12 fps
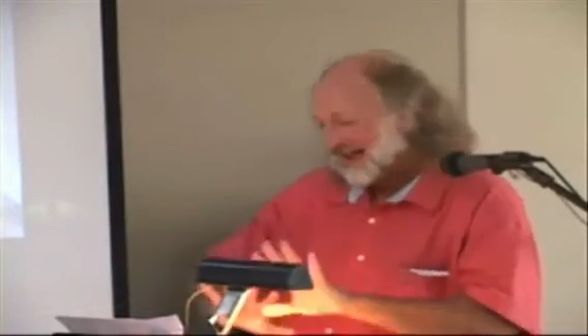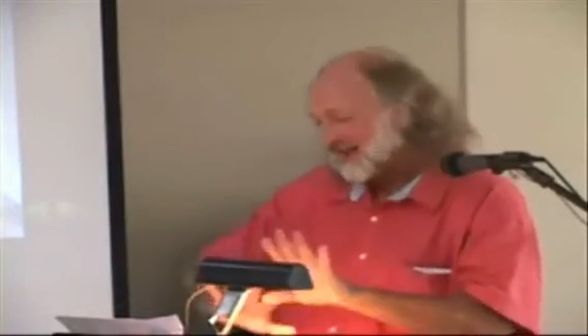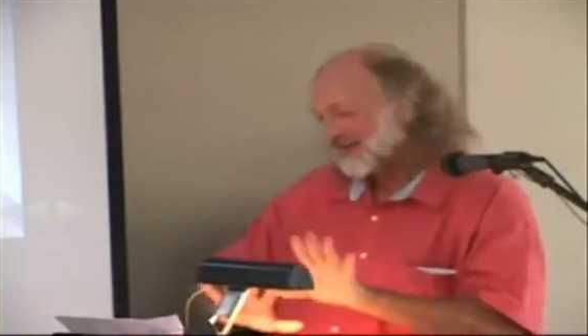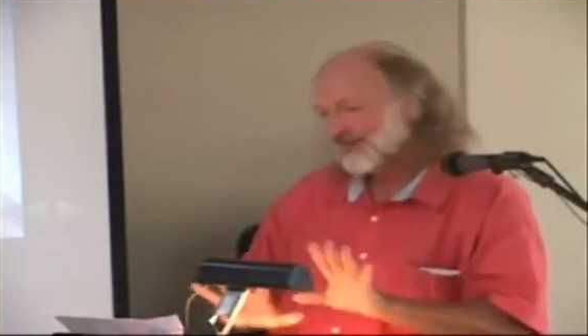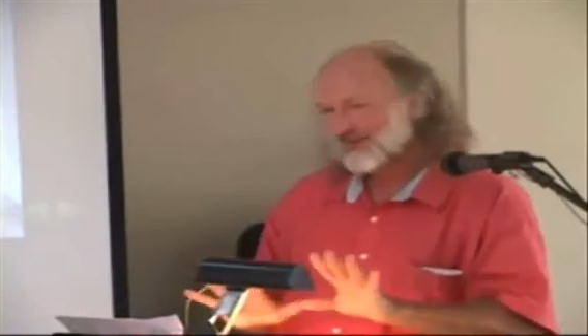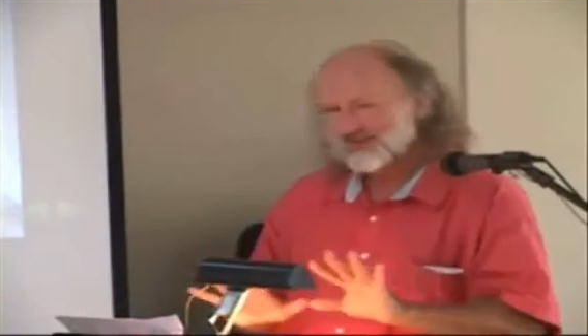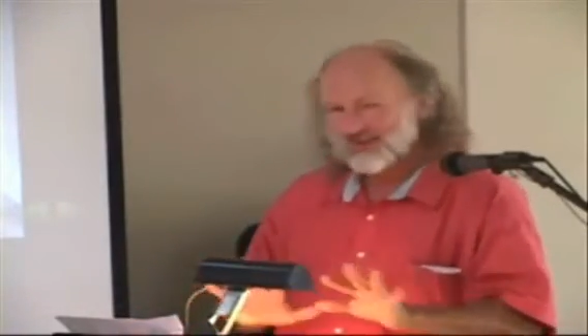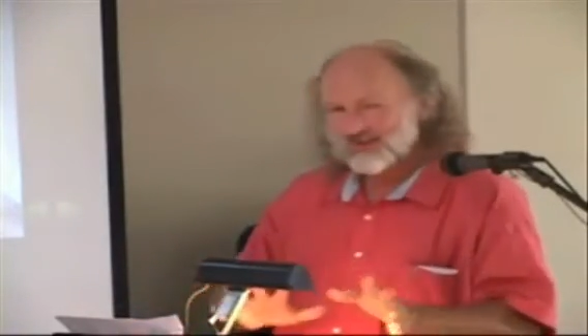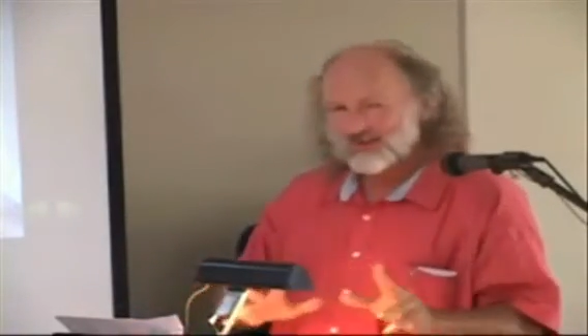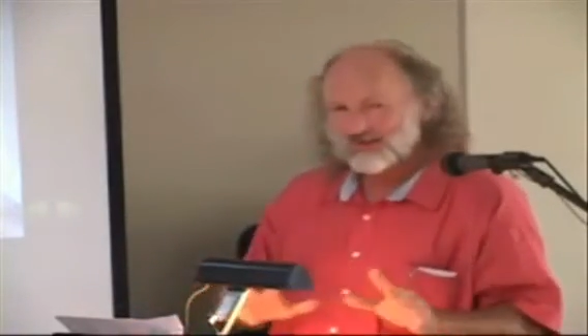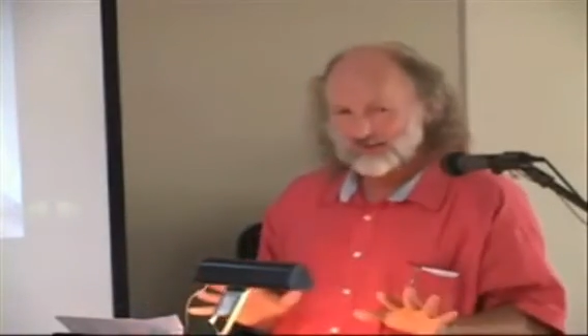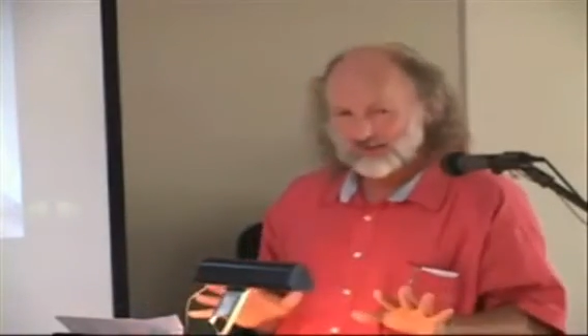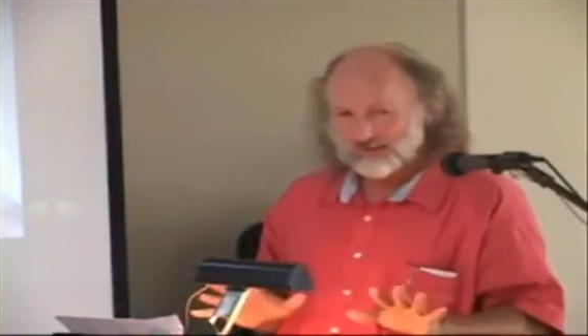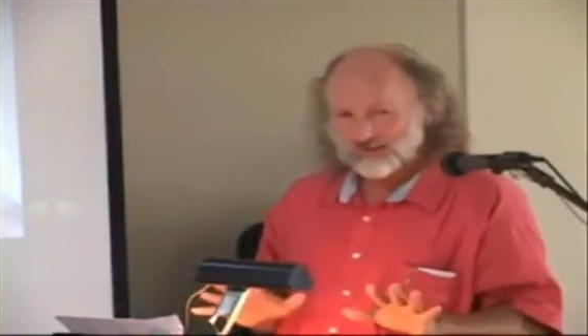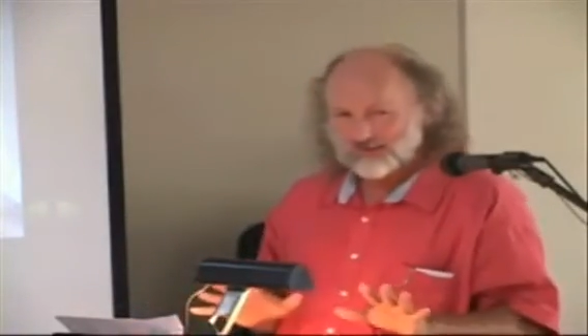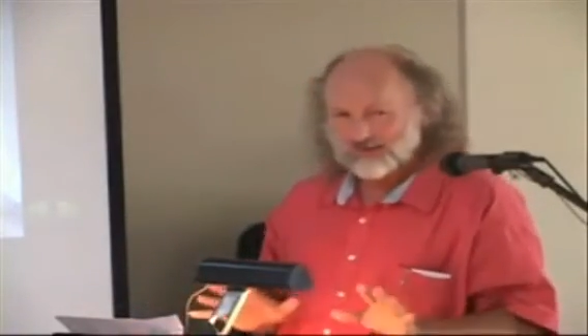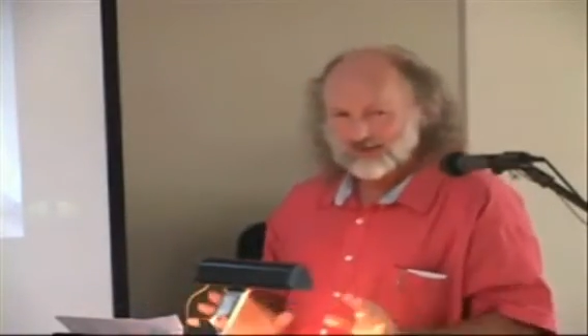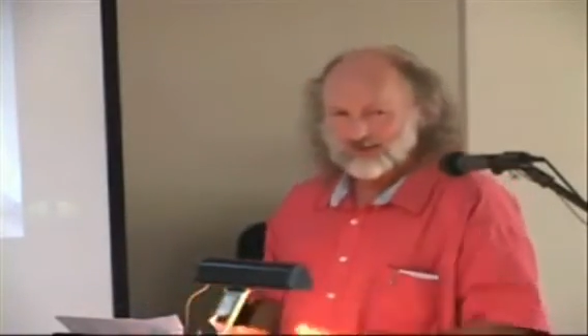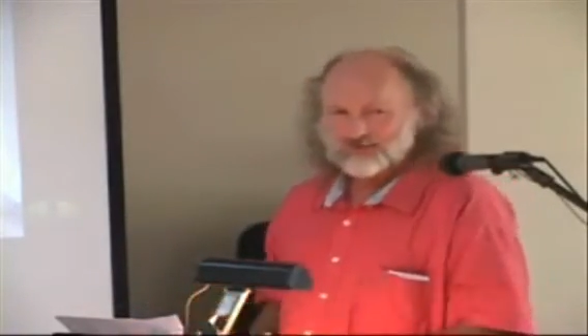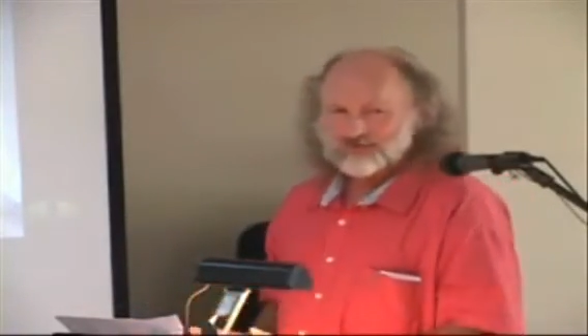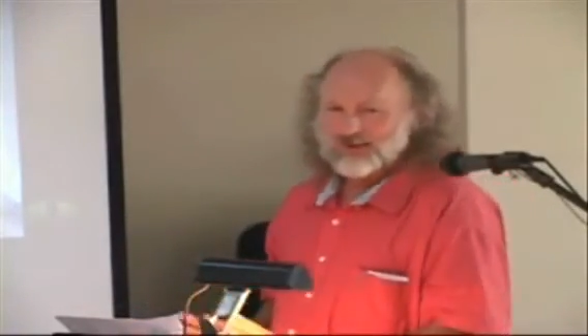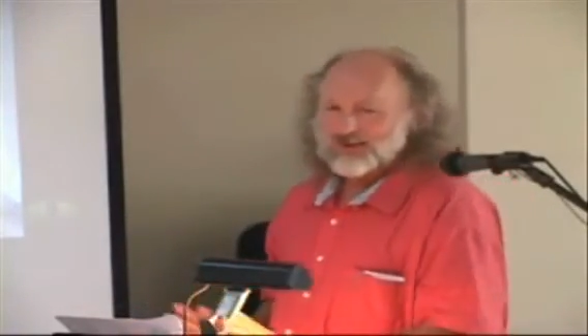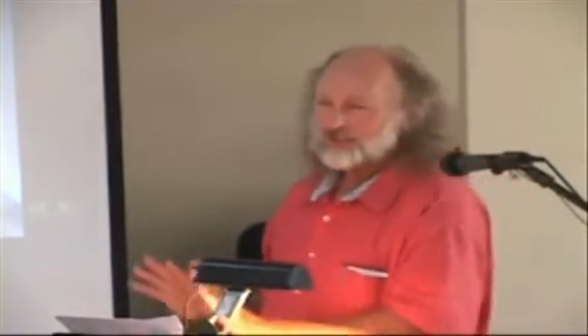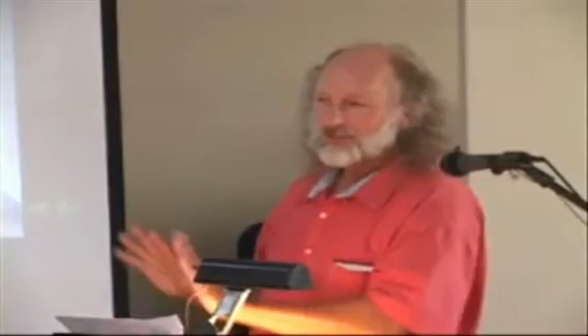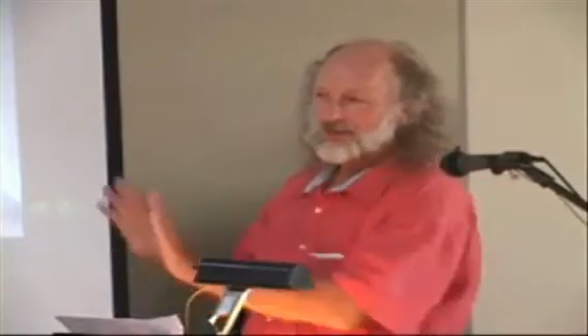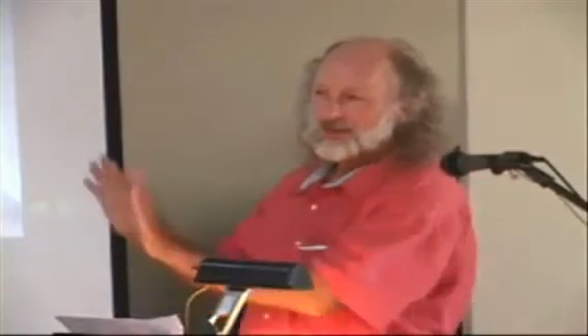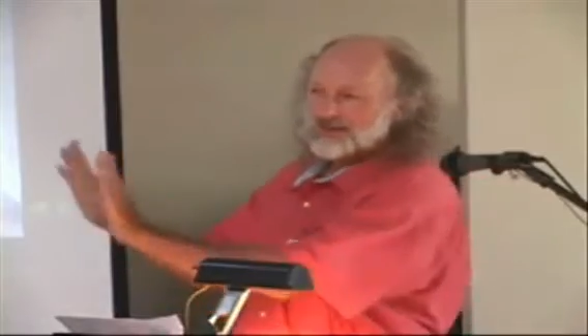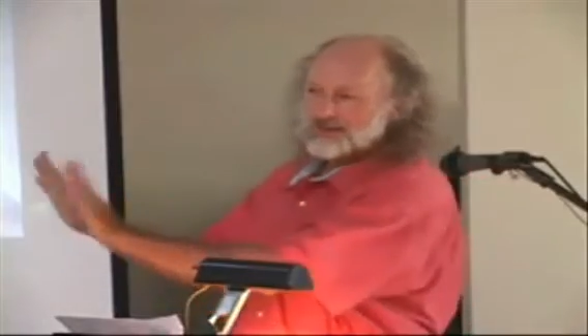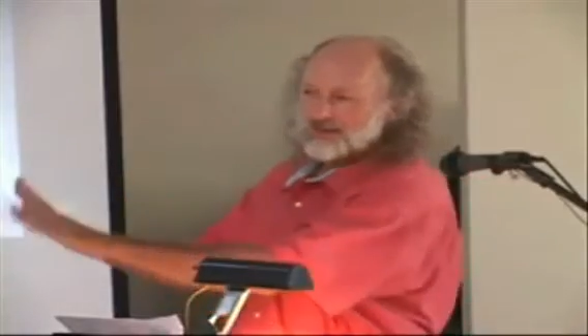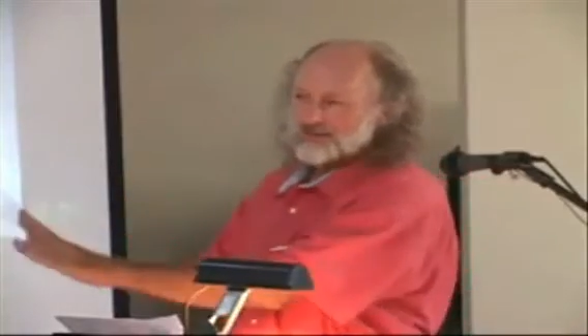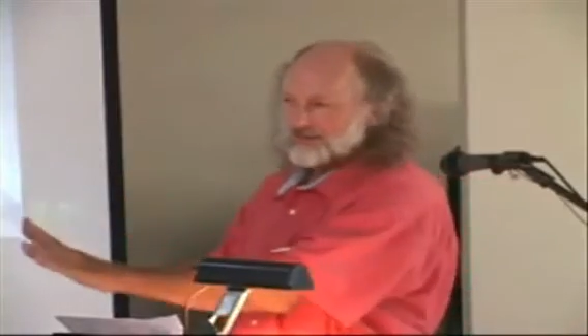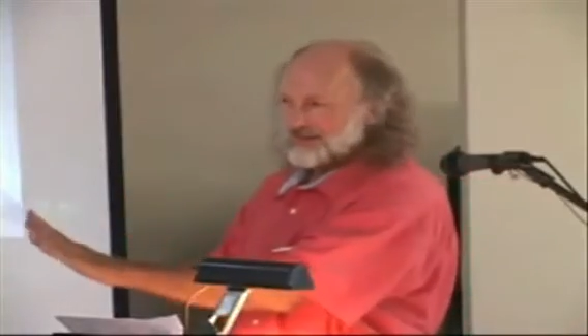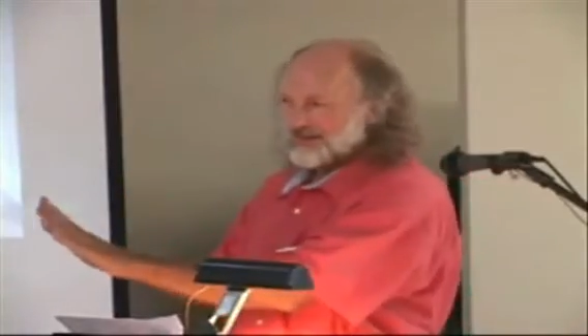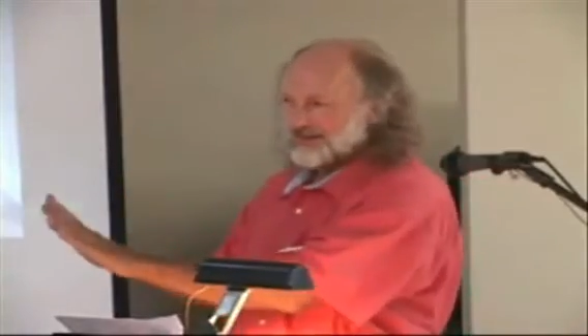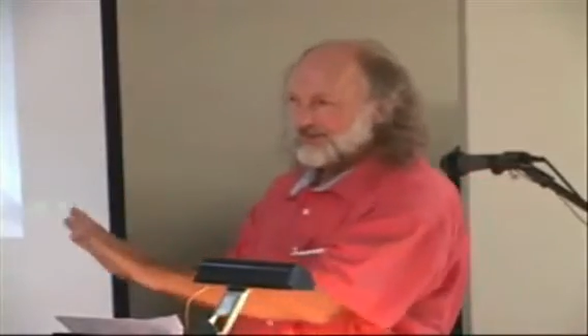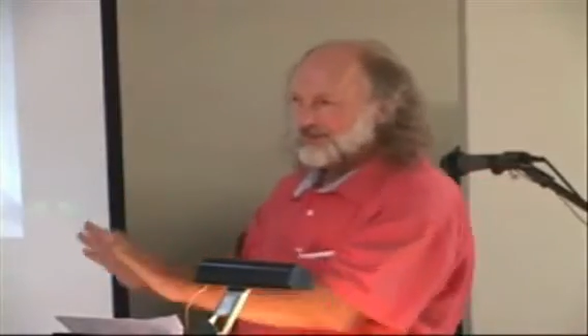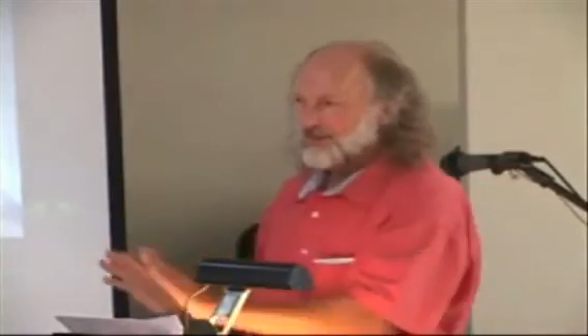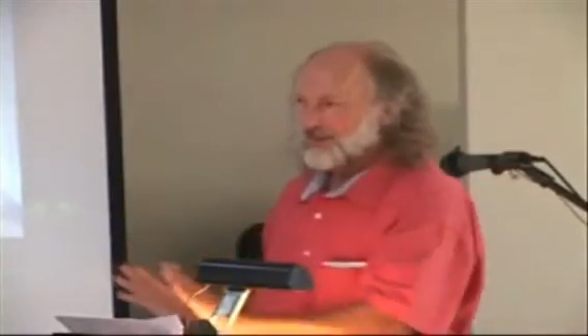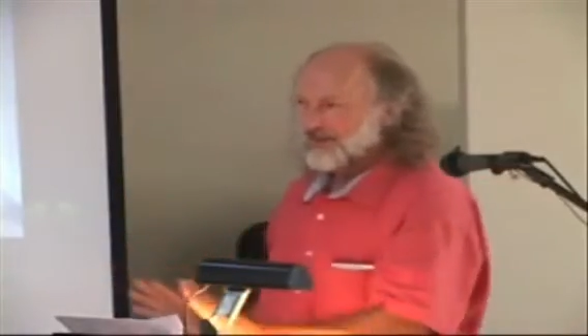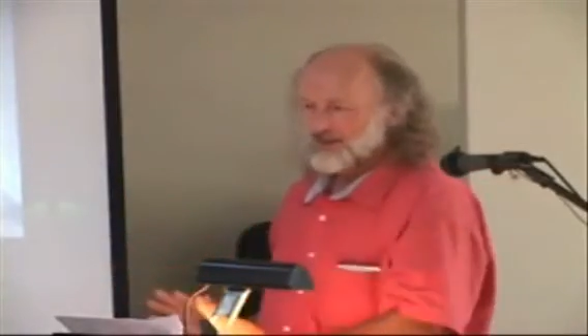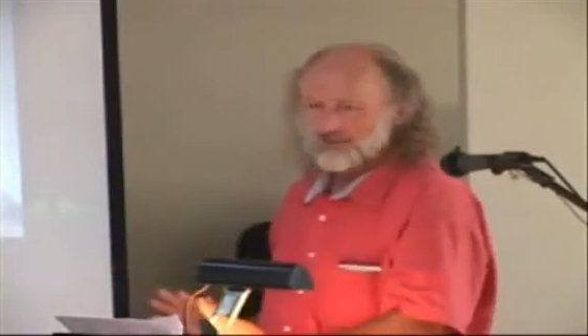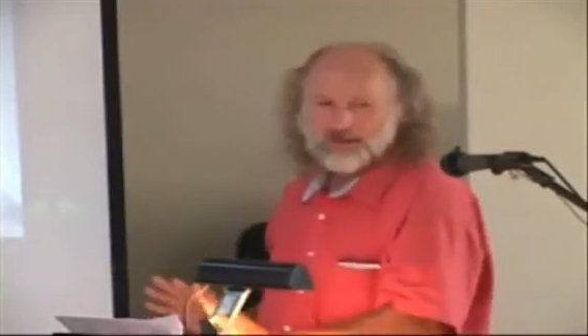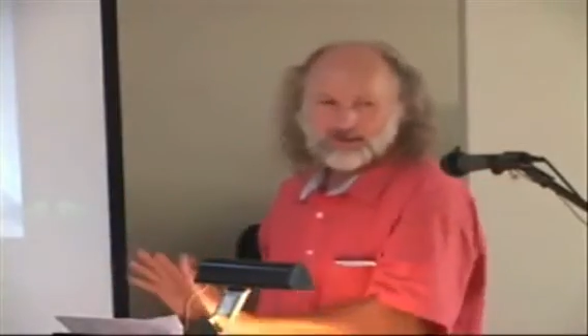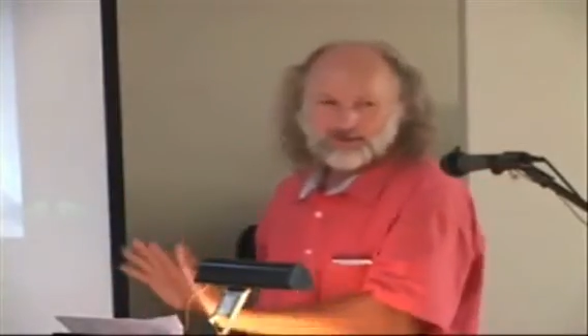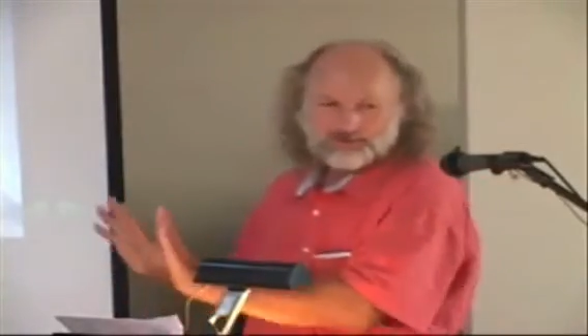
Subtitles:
I don't see anything, so I really don't need to worry